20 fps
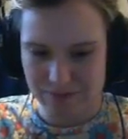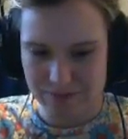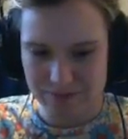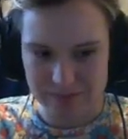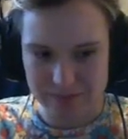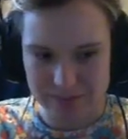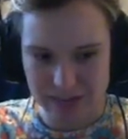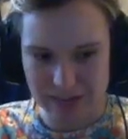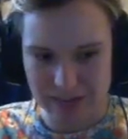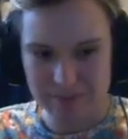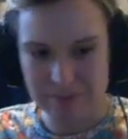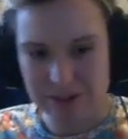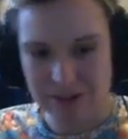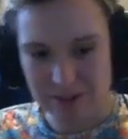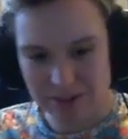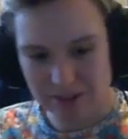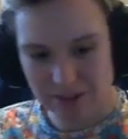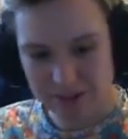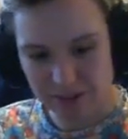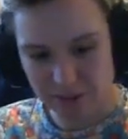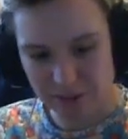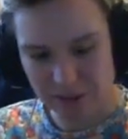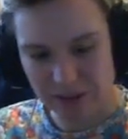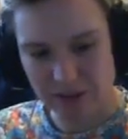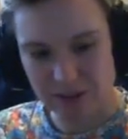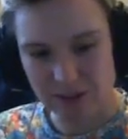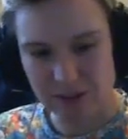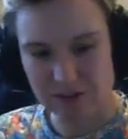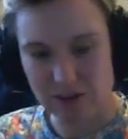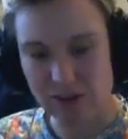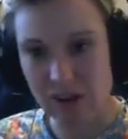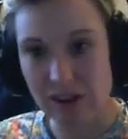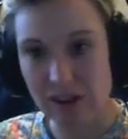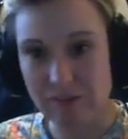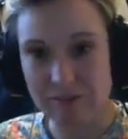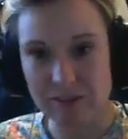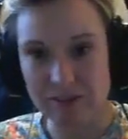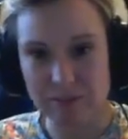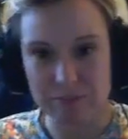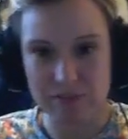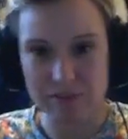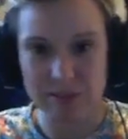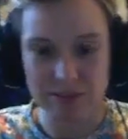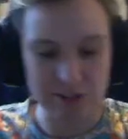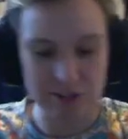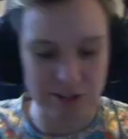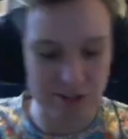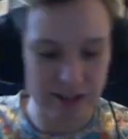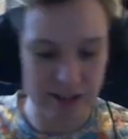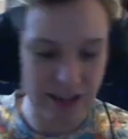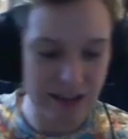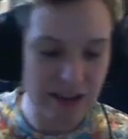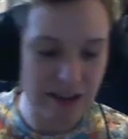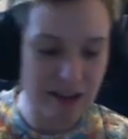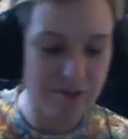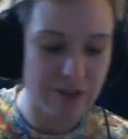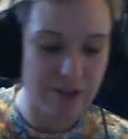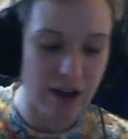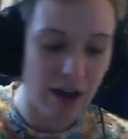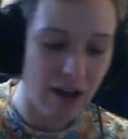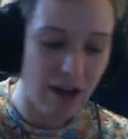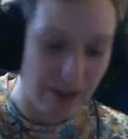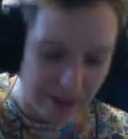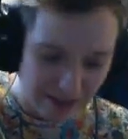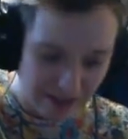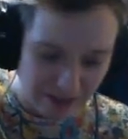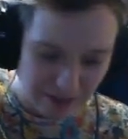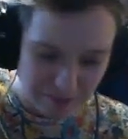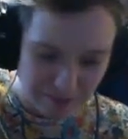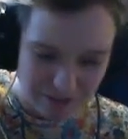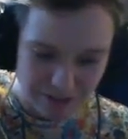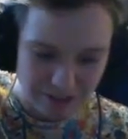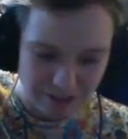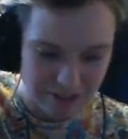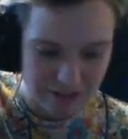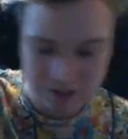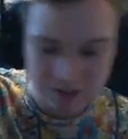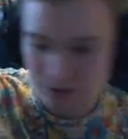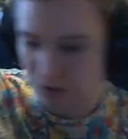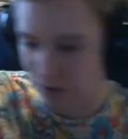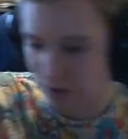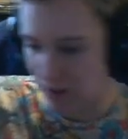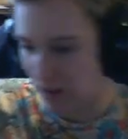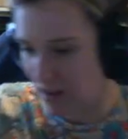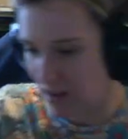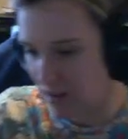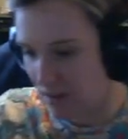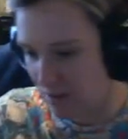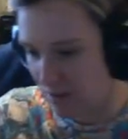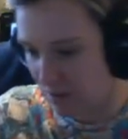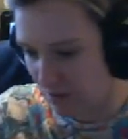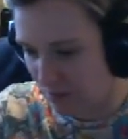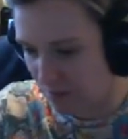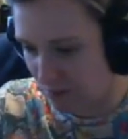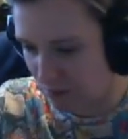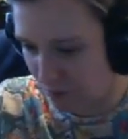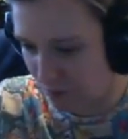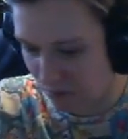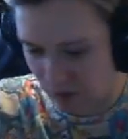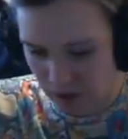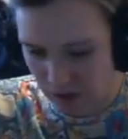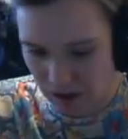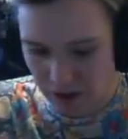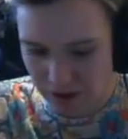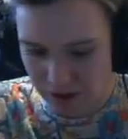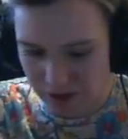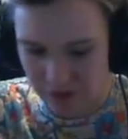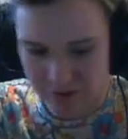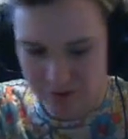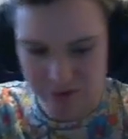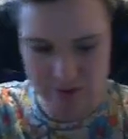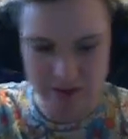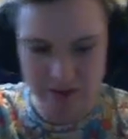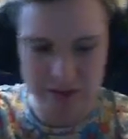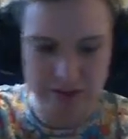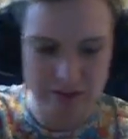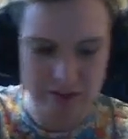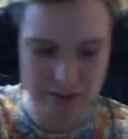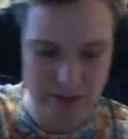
that means that there's plenty of time for the prices to get even higher because things are getting even harder to find.